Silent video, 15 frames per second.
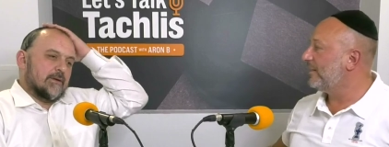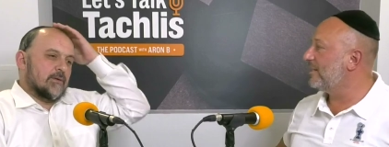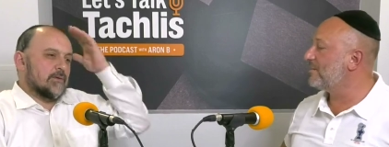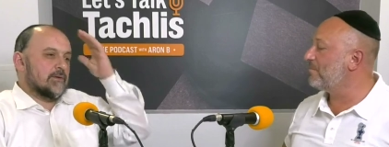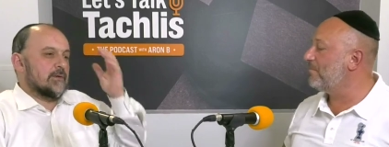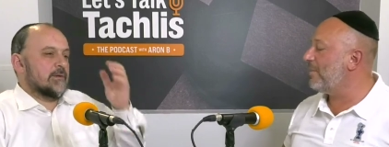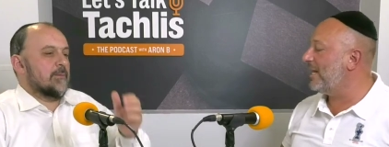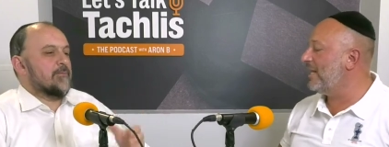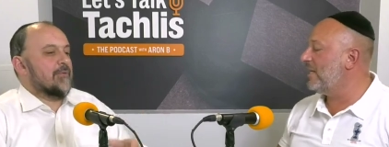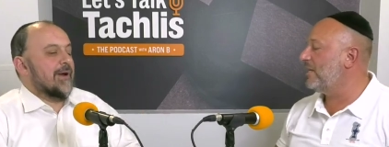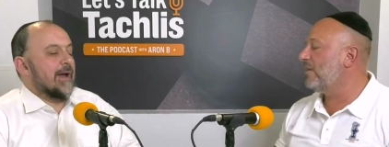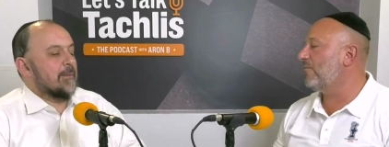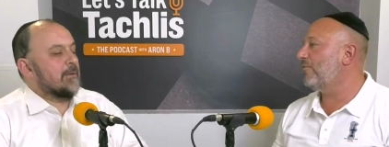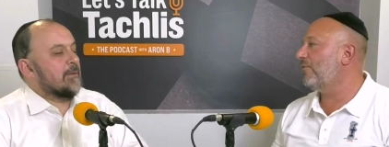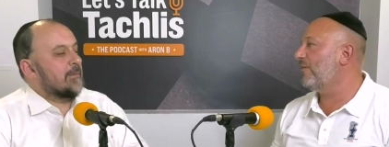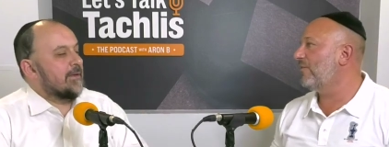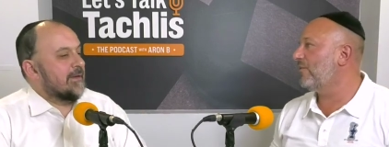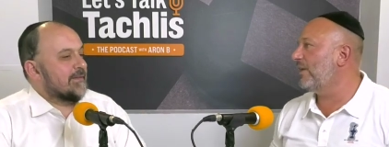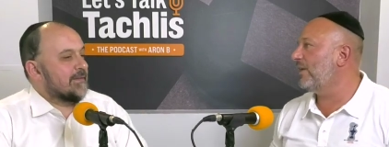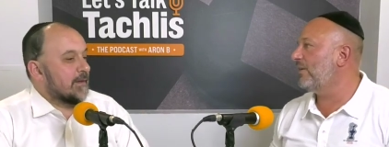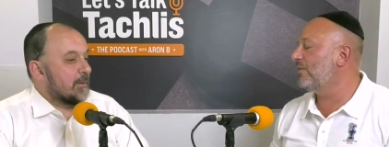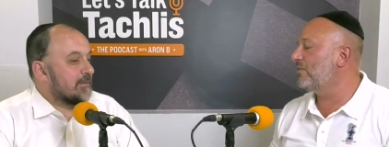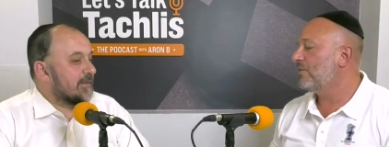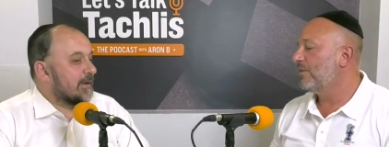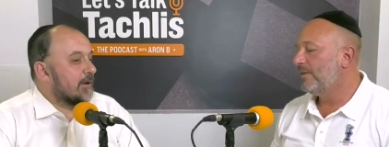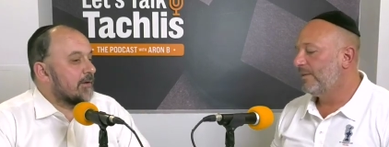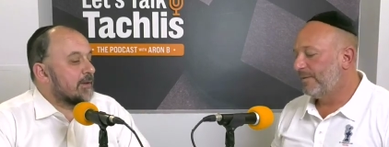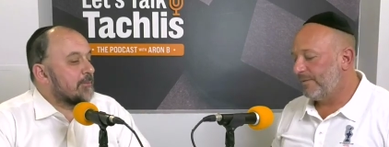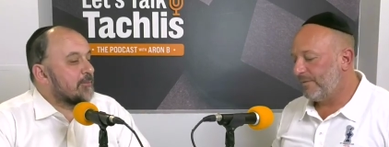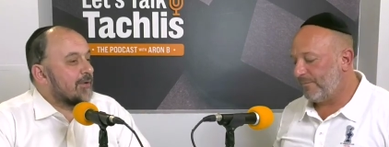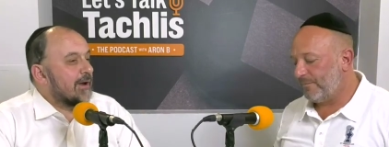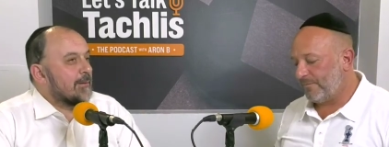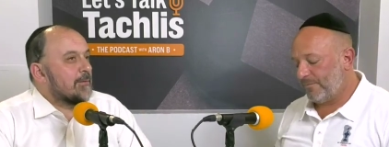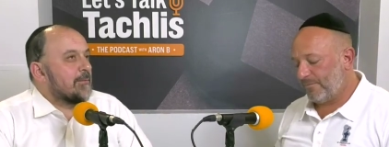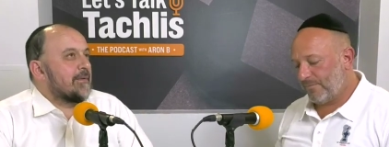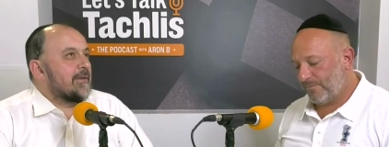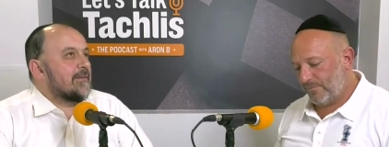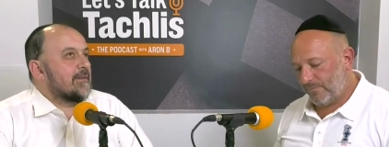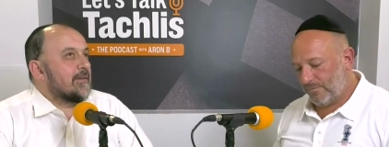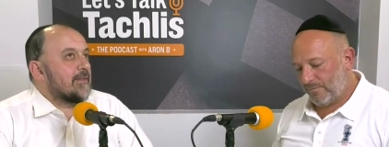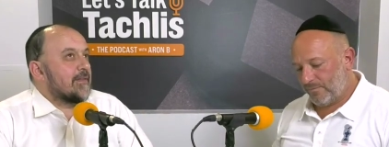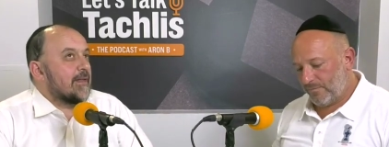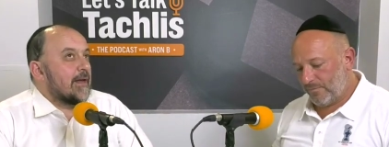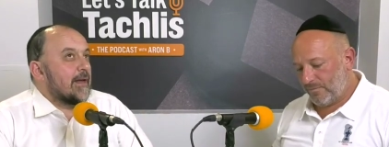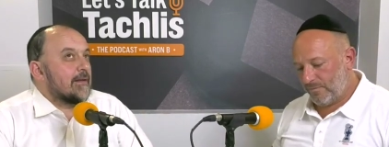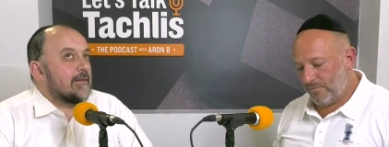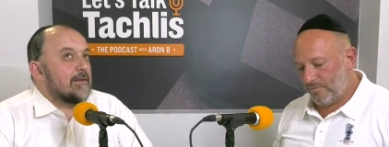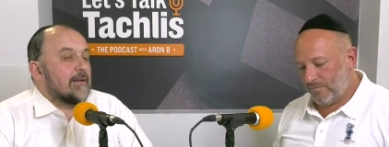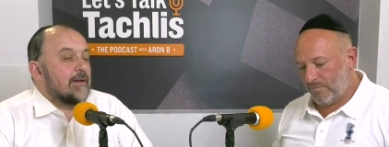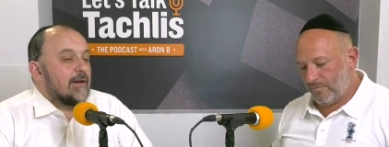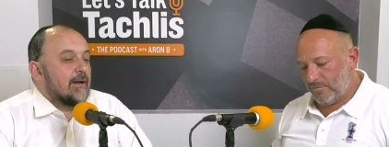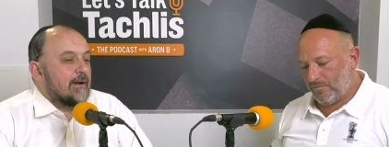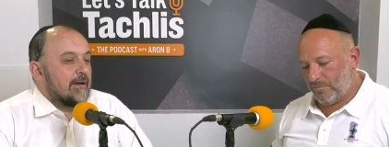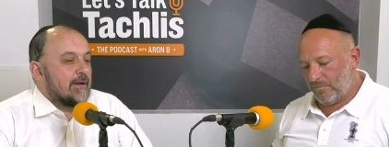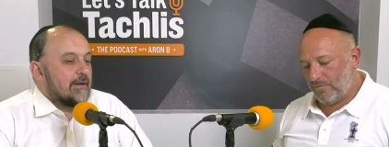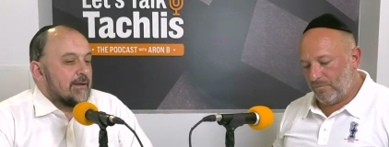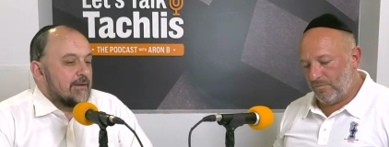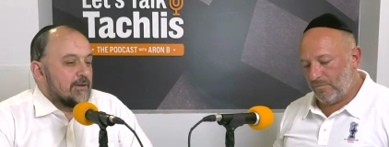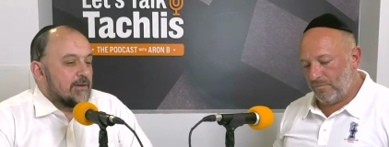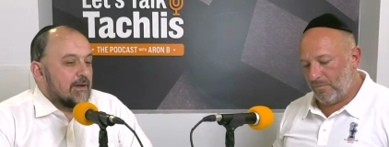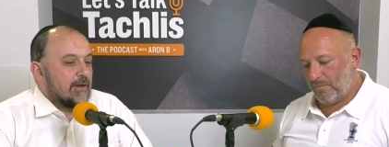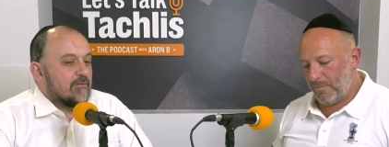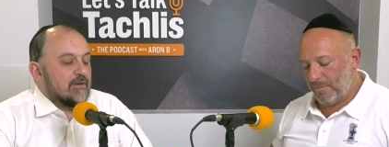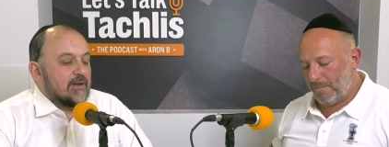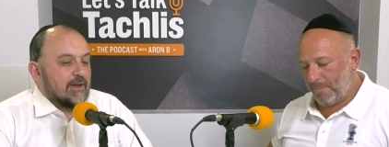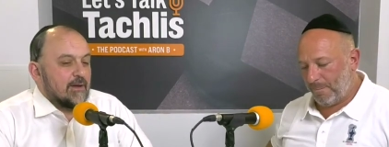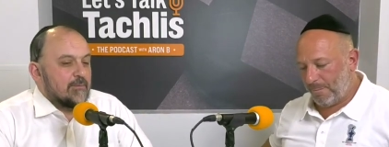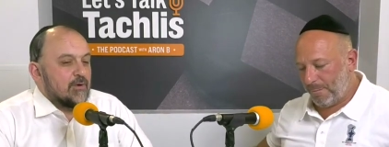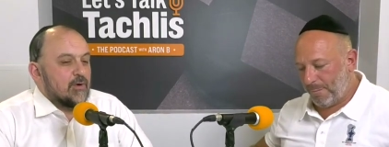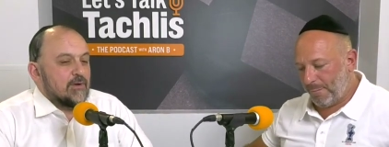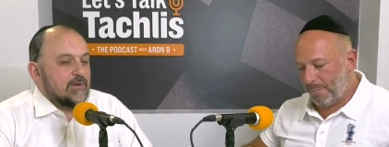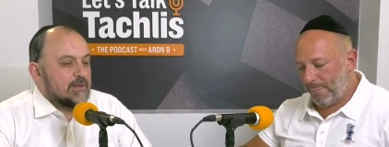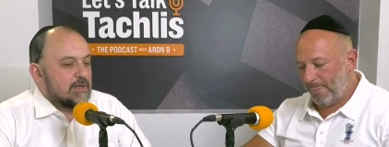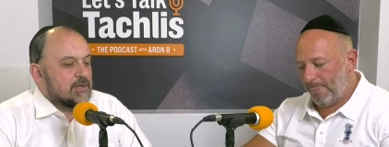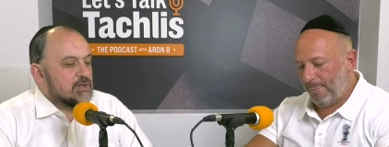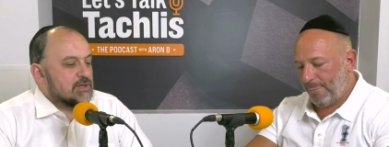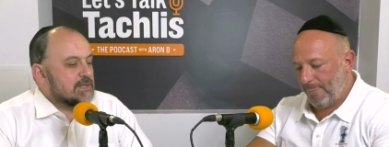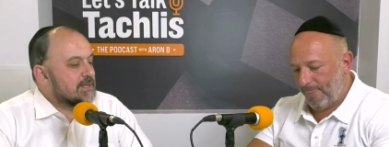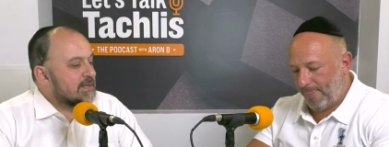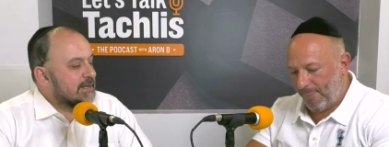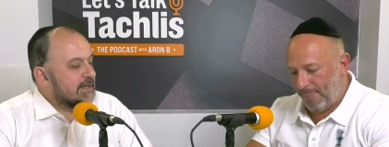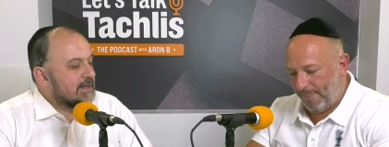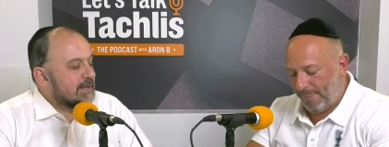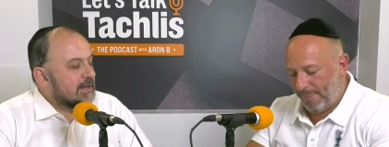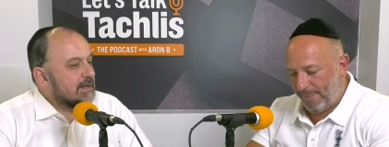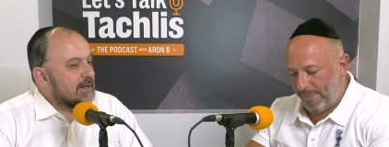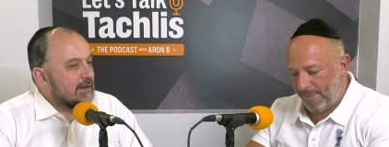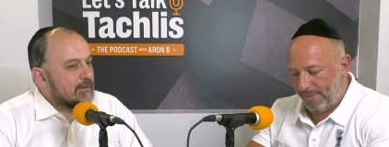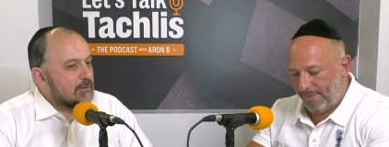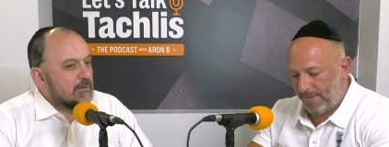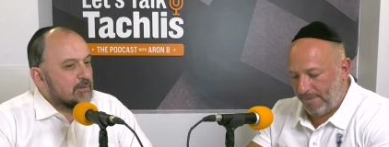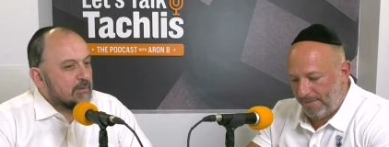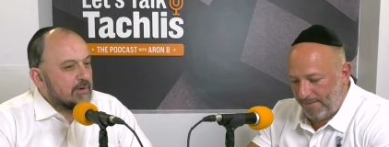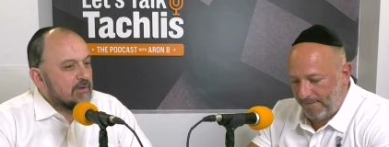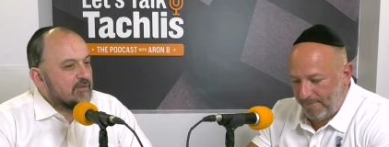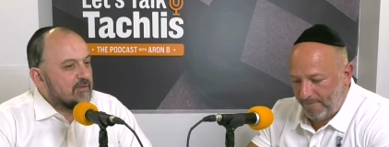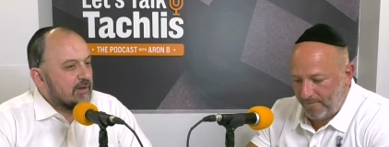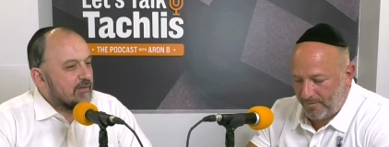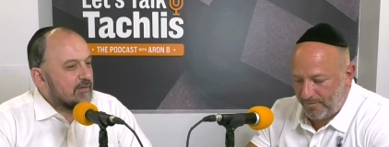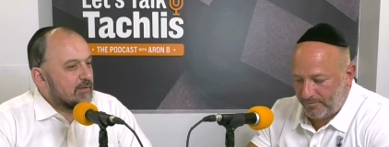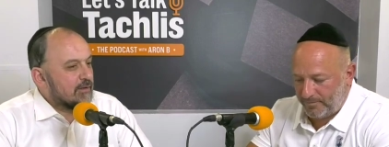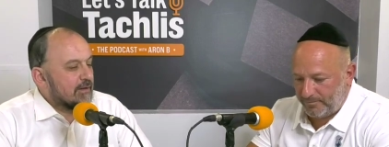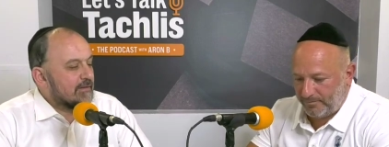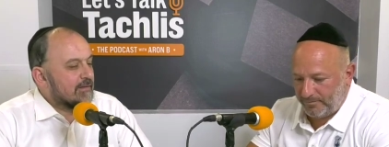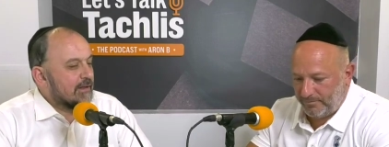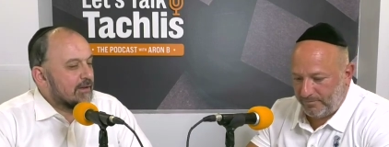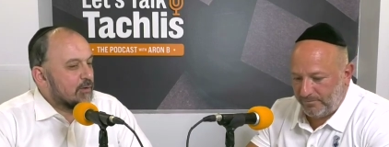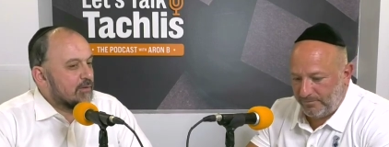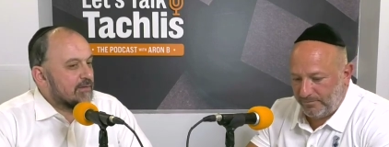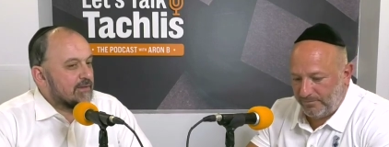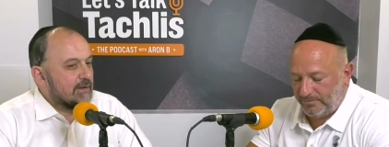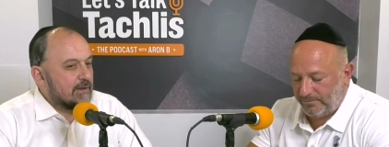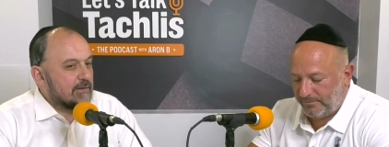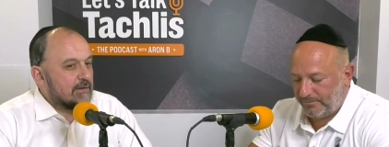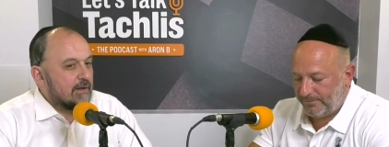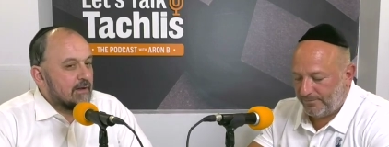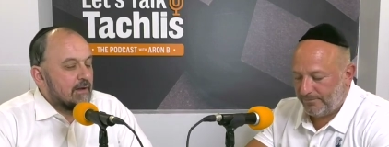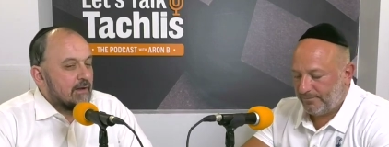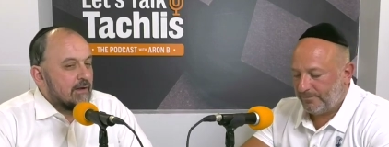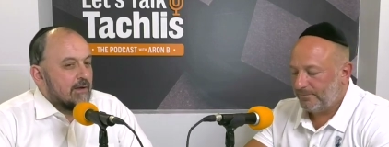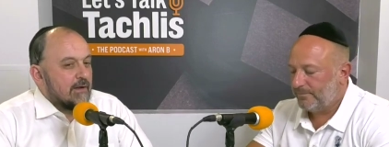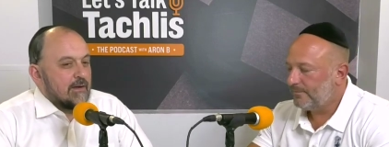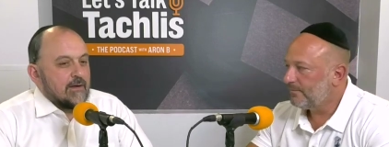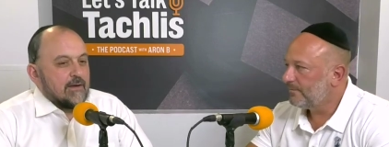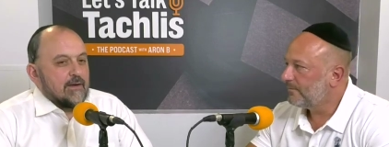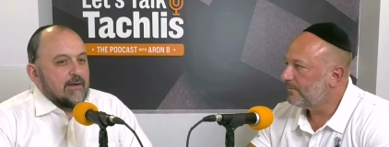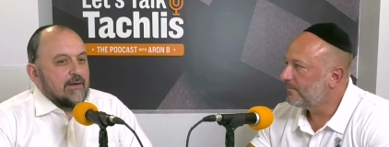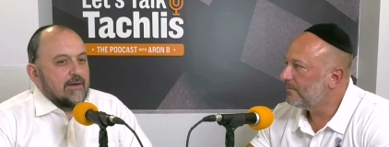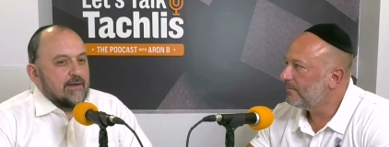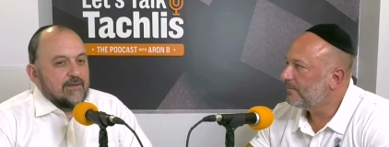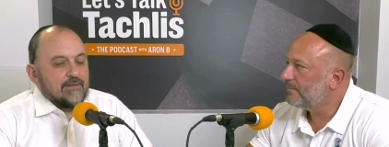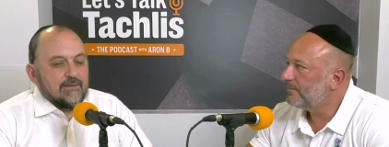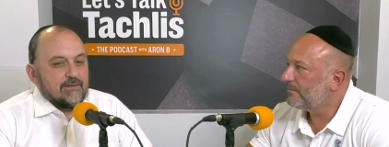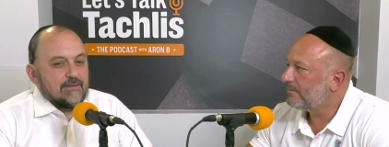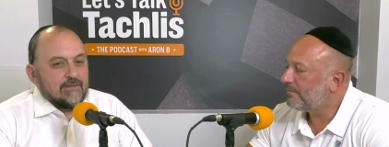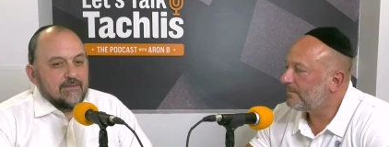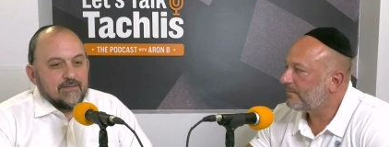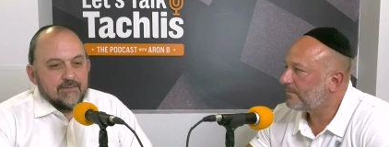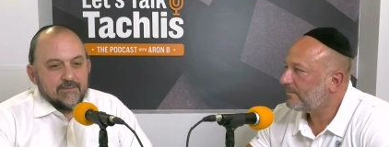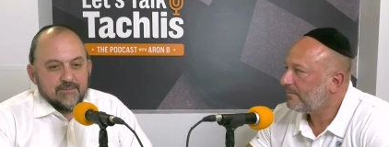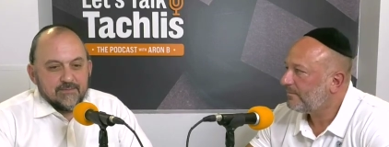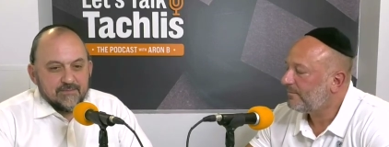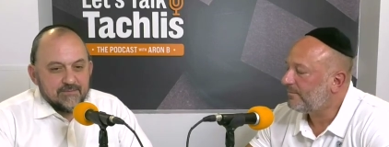Speaker 1: There's many problem is, things. I'm sorry, the problem is that you have a rabbi or a teacher sitting in a class with 25 kids, like you said, and